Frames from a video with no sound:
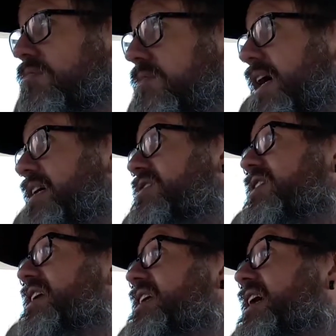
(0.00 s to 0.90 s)
that I
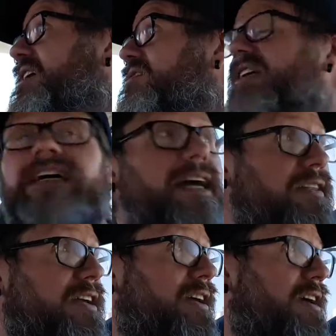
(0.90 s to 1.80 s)
actually need to get because I got
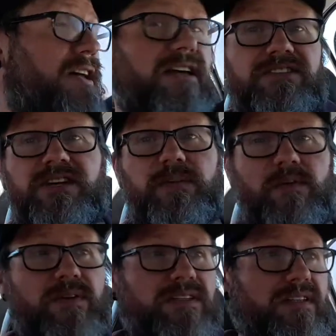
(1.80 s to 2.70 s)
the uh, cheaper
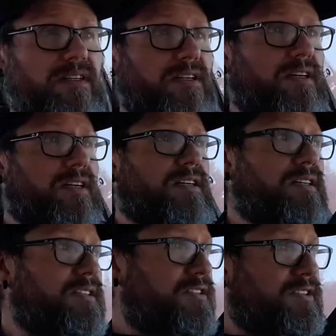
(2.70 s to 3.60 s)
one
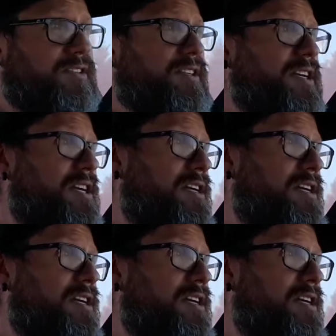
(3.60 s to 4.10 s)
to see